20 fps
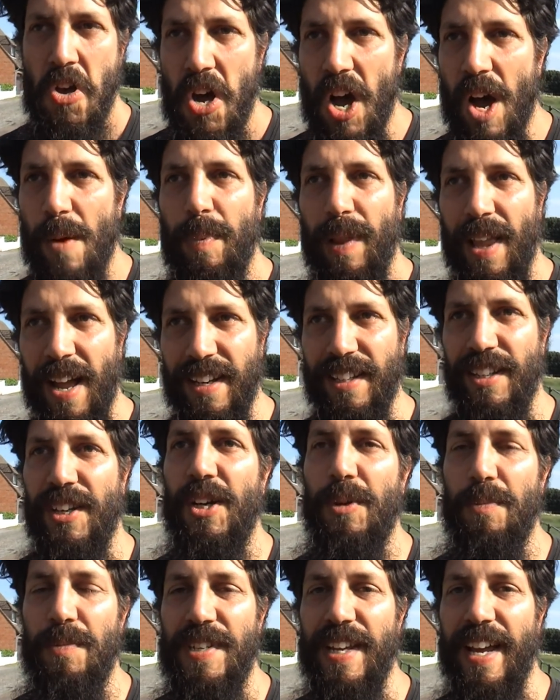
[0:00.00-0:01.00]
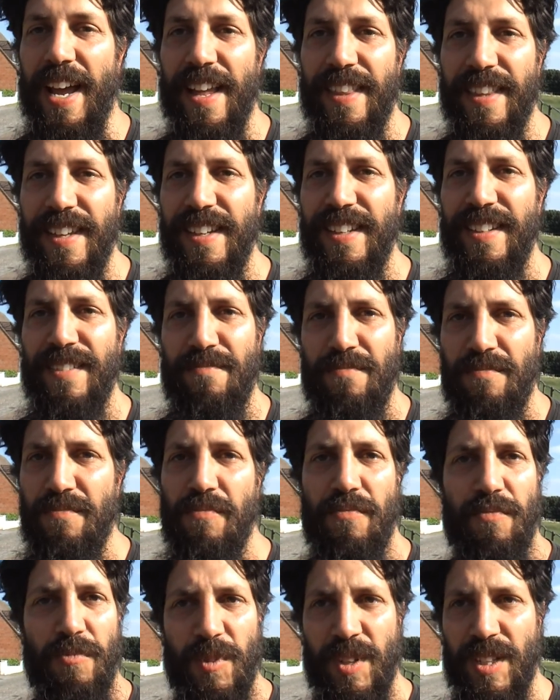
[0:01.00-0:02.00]
a plan come together
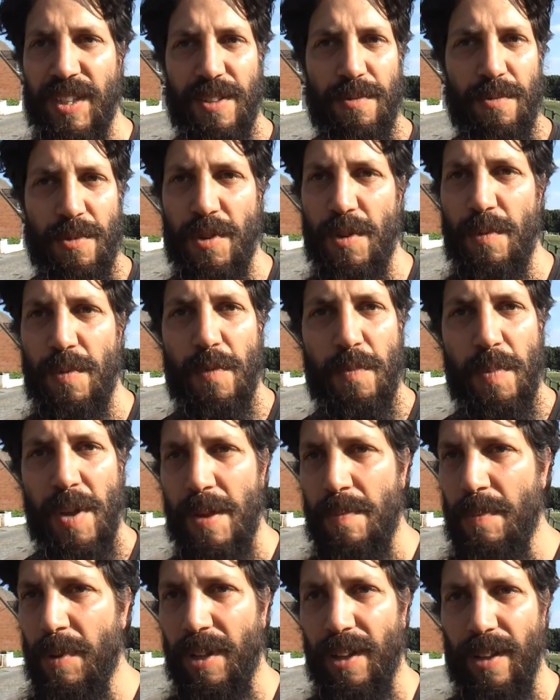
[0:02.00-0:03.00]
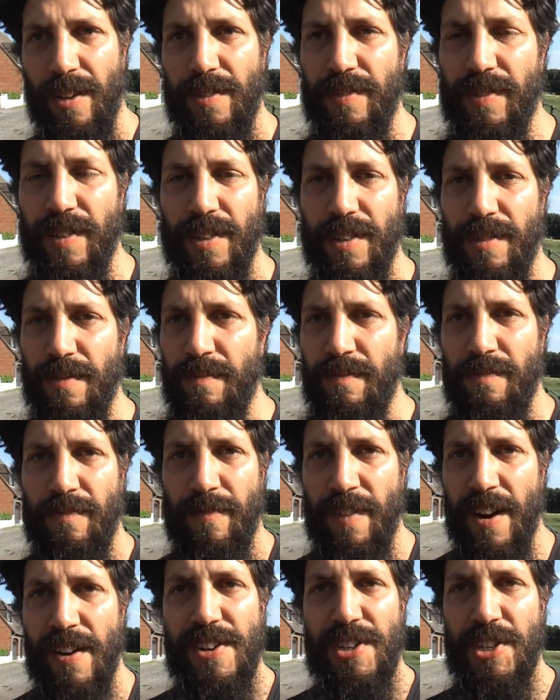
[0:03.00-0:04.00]
with a group of people over a
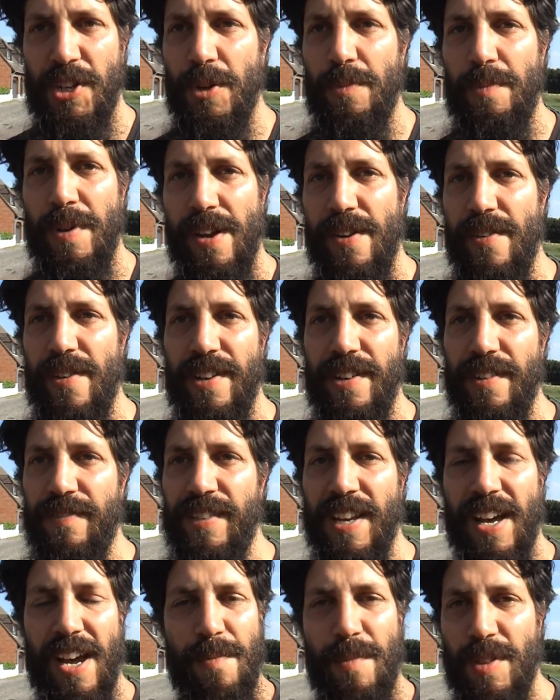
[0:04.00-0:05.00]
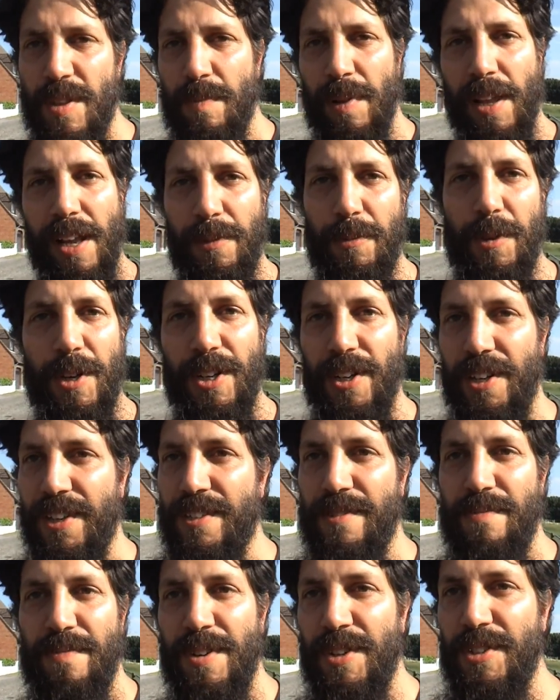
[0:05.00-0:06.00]
very short period of time, and the plan worked
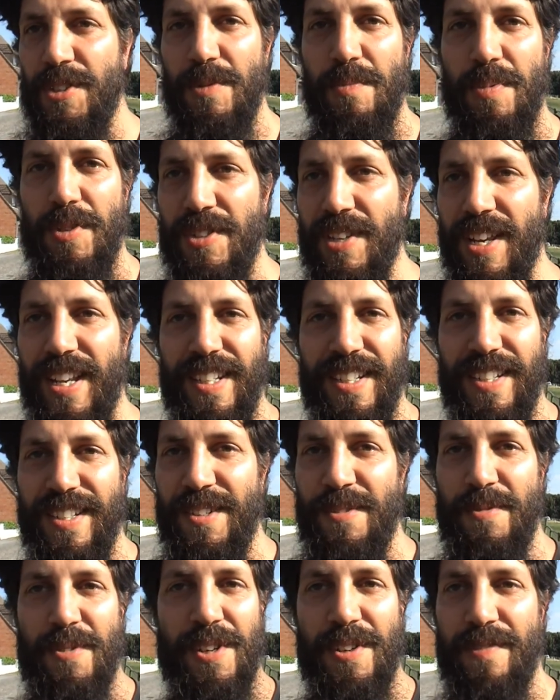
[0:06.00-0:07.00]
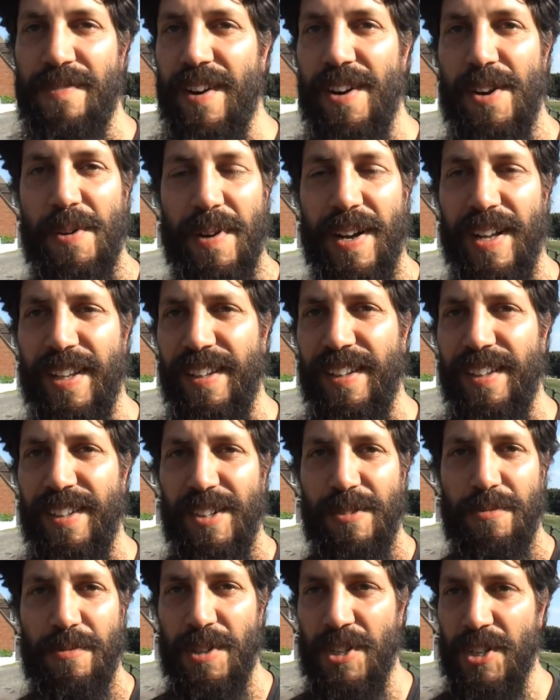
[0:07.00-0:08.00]
100%. It worked very well.
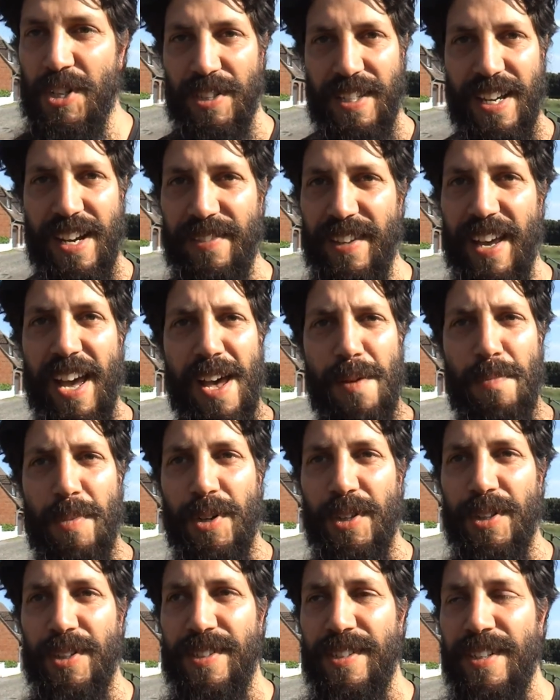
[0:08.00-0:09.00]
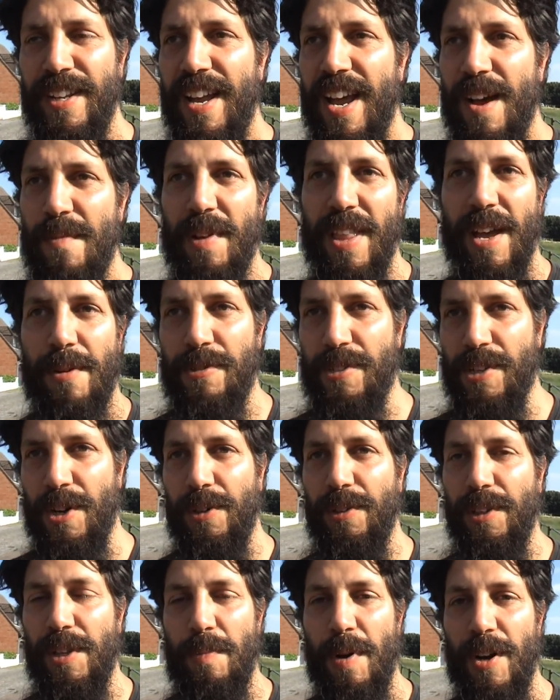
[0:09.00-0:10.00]
We shut down the airport, but that was
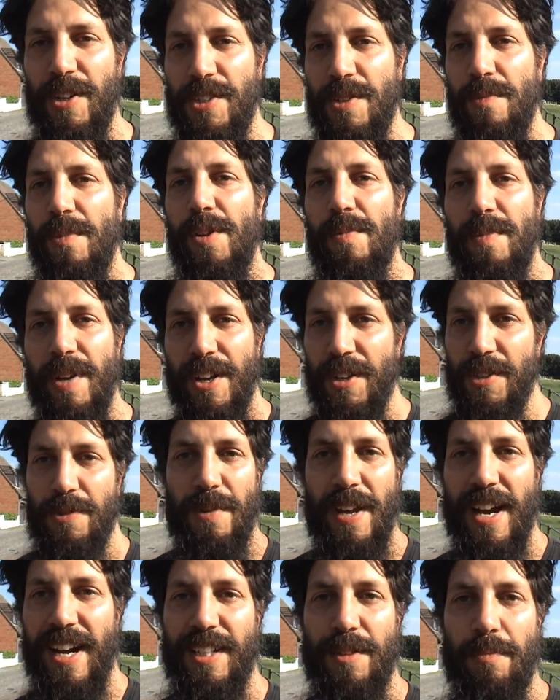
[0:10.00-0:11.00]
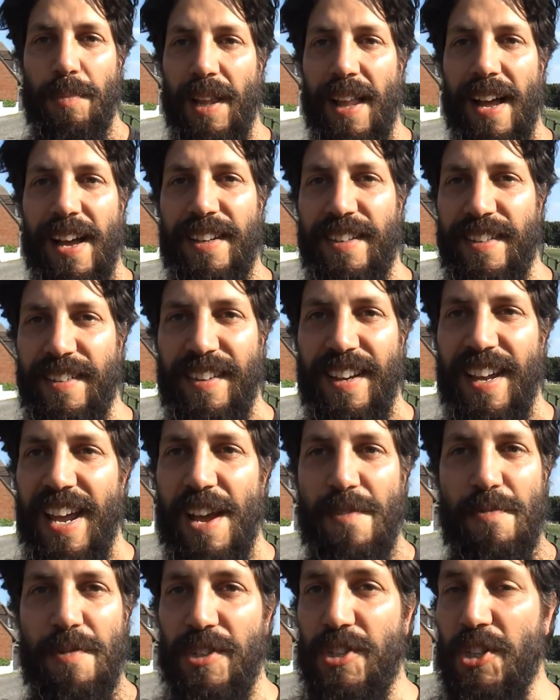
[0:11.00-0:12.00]
only possible because we had a plan.
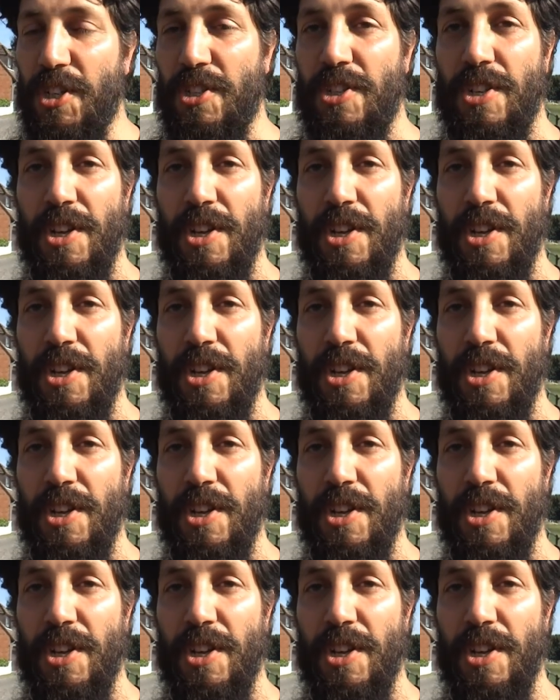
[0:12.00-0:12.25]
If we'd just